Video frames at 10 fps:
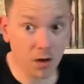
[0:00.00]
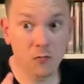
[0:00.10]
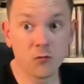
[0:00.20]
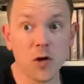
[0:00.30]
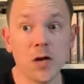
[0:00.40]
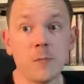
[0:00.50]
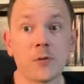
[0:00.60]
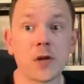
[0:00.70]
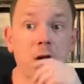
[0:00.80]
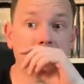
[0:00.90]
a really
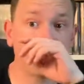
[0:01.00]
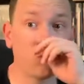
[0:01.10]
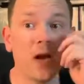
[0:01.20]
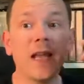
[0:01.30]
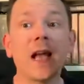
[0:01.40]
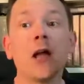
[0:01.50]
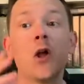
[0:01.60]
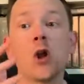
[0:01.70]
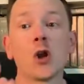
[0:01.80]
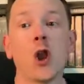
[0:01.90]
productive week.
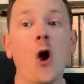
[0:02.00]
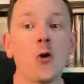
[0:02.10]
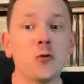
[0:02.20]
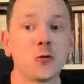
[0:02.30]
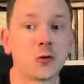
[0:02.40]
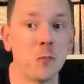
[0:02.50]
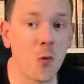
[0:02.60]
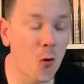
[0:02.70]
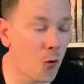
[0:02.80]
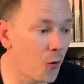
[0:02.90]
Loads
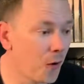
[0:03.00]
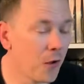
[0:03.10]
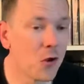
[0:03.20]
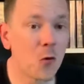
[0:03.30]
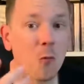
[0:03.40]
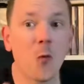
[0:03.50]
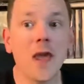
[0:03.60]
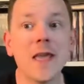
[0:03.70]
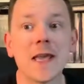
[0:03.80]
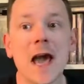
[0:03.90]
more
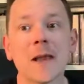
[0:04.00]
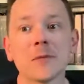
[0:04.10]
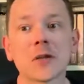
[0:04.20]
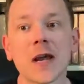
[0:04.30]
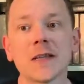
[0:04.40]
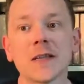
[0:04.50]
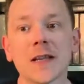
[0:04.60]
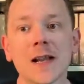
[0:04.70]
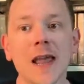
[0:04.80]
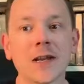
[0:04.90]
Wii games to add to the
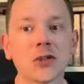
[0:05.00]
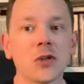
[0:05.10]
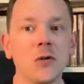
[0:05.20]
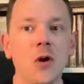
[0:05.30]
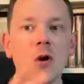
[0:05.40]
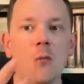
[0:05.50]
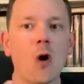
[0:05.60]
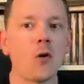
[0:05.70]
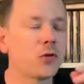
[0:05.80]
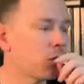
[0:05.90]
collection.
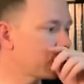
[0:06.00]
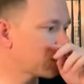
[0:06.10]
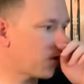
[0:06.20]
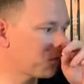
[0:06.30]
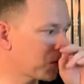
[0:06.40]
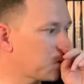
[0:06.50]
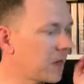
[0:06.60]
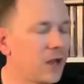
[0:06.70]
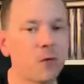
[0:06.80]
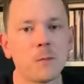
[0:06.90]
What I'll do is I'll do a
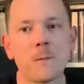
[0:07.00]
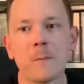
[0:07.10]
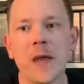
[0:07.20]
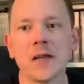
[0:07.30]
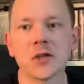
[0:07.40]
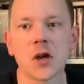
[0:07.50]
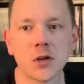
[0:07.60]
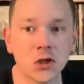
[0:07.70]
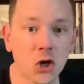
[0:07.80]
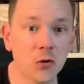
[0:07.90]
little picture
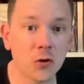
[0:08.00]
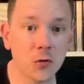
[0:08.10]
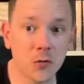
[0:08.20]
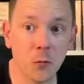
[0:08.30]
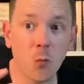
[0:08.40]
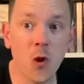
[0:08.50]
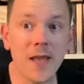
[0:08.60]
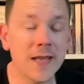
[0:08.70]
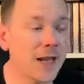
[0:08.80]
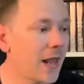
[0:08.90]
to show you the
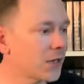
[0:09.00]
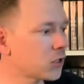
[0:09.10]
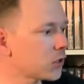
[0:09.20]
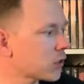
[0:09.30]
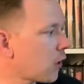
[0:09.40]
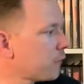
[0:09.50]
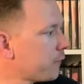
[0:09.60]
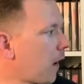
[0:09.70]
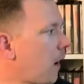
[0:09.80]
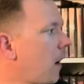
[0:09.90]
Wii collection so
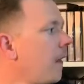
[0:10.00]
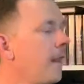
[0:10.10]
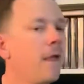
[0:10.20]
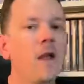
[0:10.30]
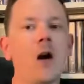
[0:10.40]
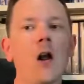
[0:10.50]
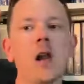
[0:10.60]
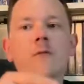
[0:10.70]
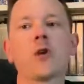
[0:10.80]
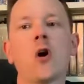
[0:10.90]
far. I
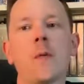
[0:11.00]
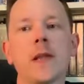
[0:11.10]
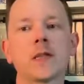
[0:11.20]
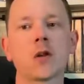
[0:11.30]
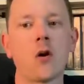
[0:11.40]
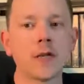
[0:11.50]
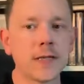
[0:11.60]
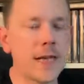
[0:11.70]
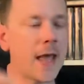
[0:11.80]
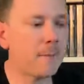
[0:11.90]
love your comments, guys.
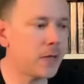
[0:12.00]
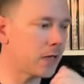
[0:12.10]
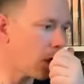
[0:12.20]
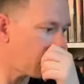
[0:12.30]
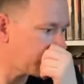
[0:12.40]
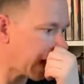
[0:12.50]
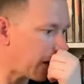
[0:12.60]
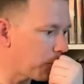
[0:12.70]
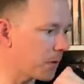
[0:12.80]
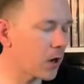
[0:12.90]
Let me know
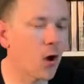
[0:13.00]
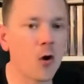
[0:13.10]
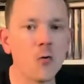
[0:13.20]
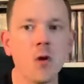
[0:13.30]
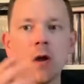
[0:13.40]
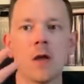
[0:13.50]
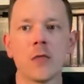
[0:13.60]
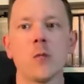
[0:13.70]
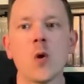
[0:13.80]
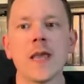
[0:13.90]
down below
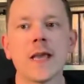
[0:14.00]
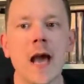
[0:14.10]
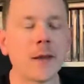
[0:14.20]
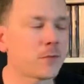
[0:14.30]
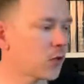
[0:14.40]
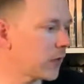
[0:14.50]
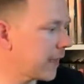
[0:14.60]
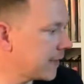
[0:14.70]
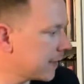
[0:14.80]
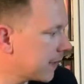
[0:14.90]
the Wii games I need to